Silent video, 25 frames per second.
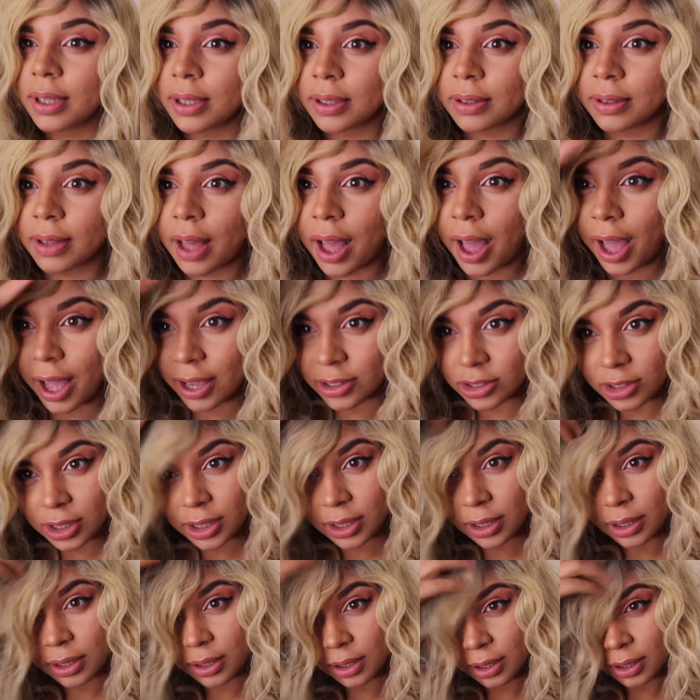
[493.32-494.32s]
It's
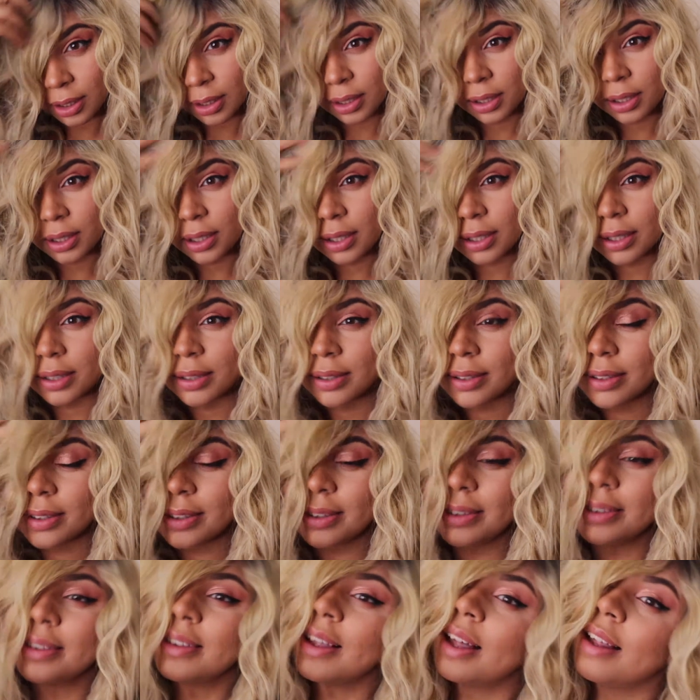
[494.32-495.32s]
actually,
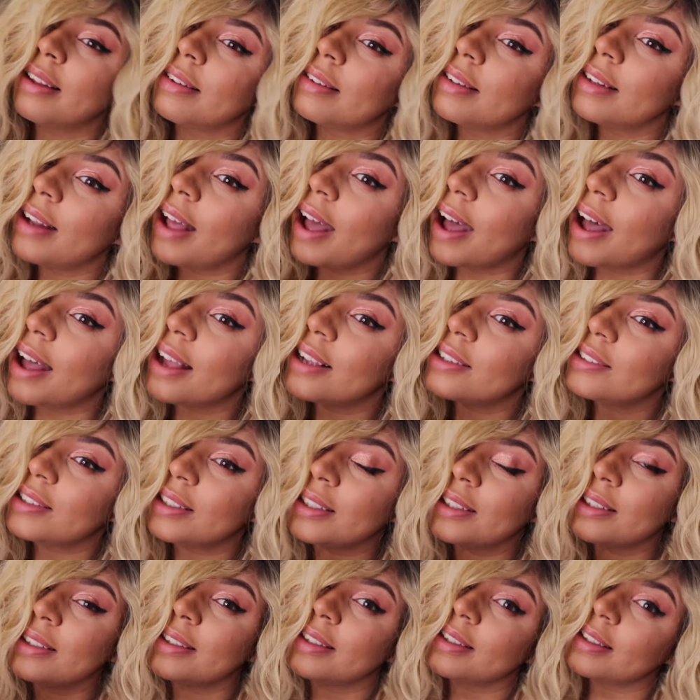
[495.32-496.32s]
it doesn't
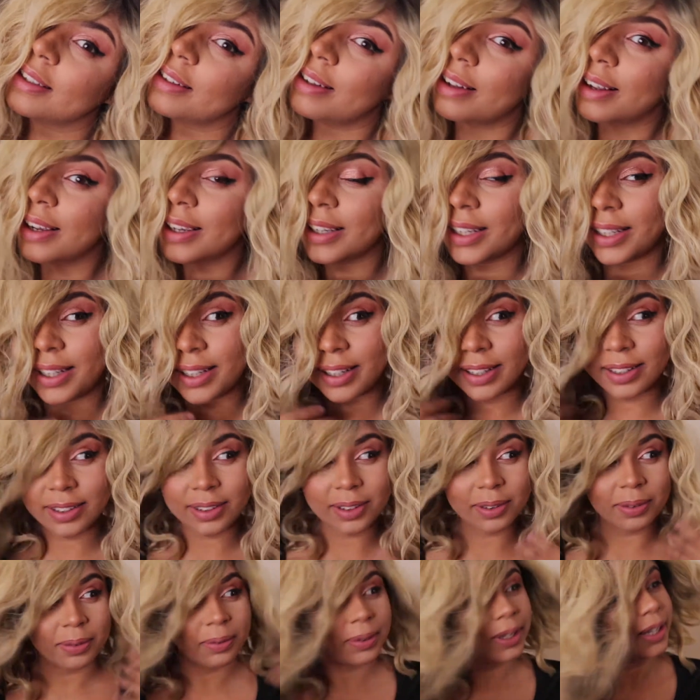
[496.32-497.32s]
actually look like
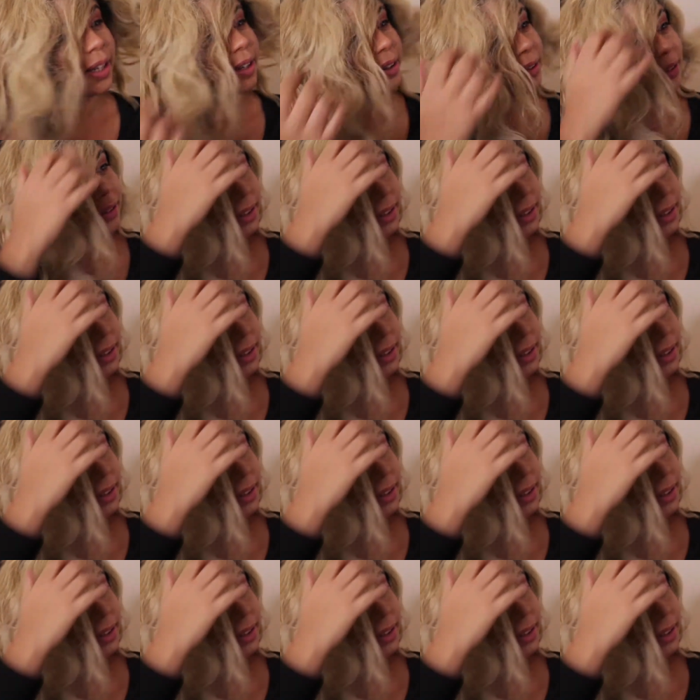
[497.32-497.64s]
it's a wig